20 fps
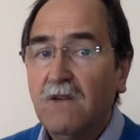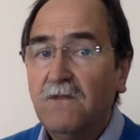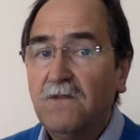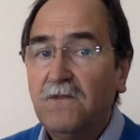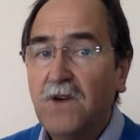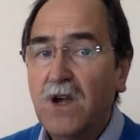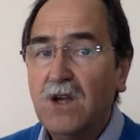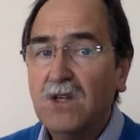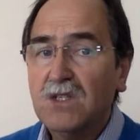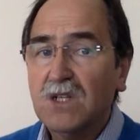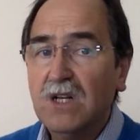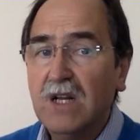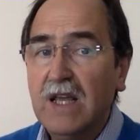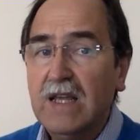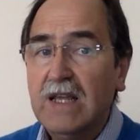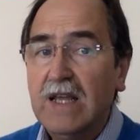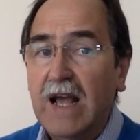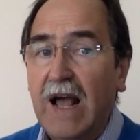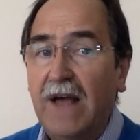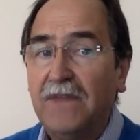
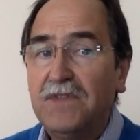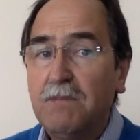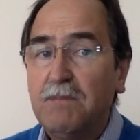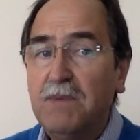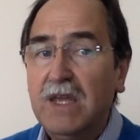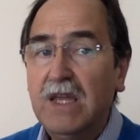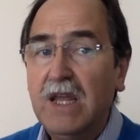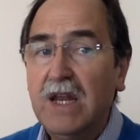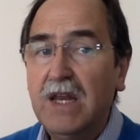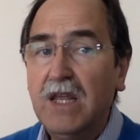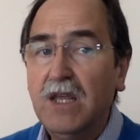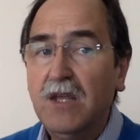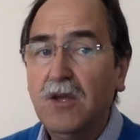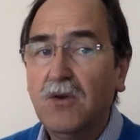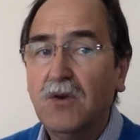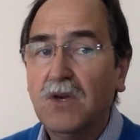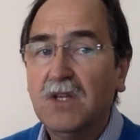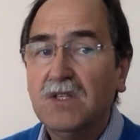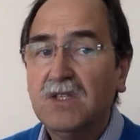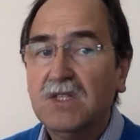Firstly, at the beginning you
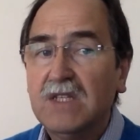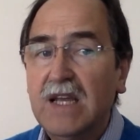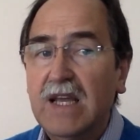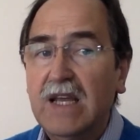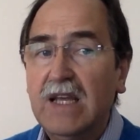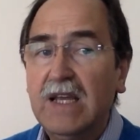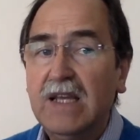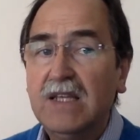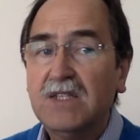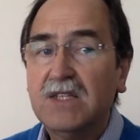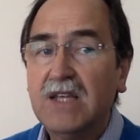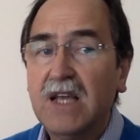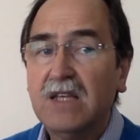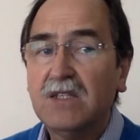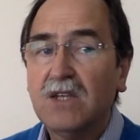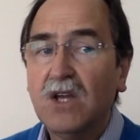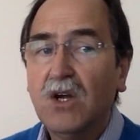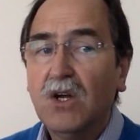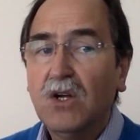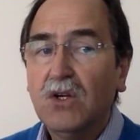can see it
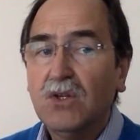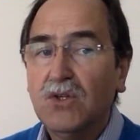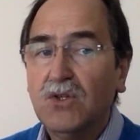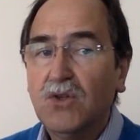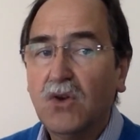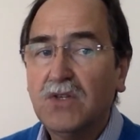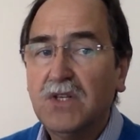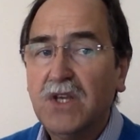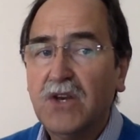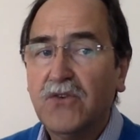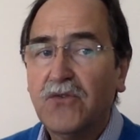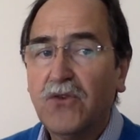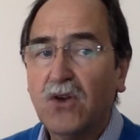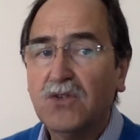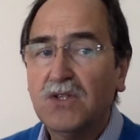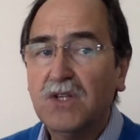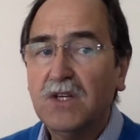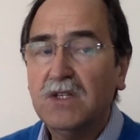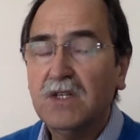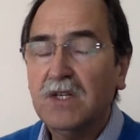says dotted
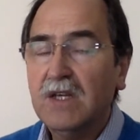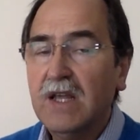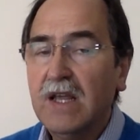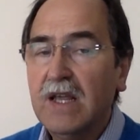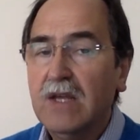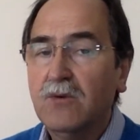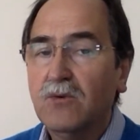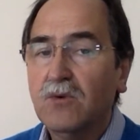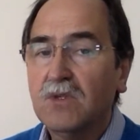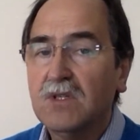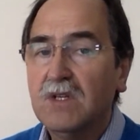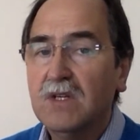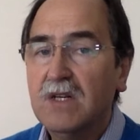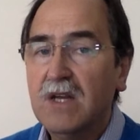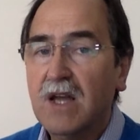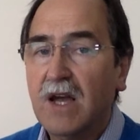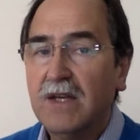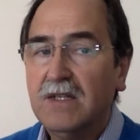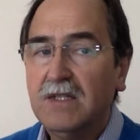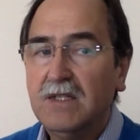crotchet equals
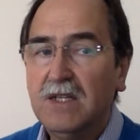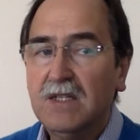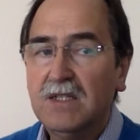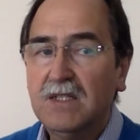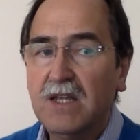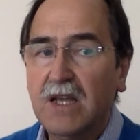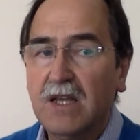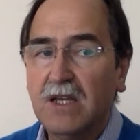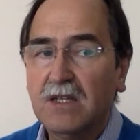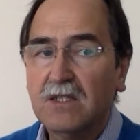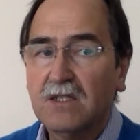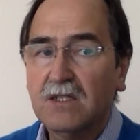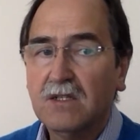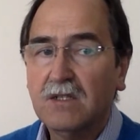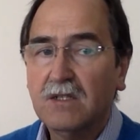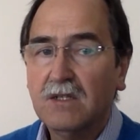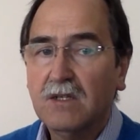96.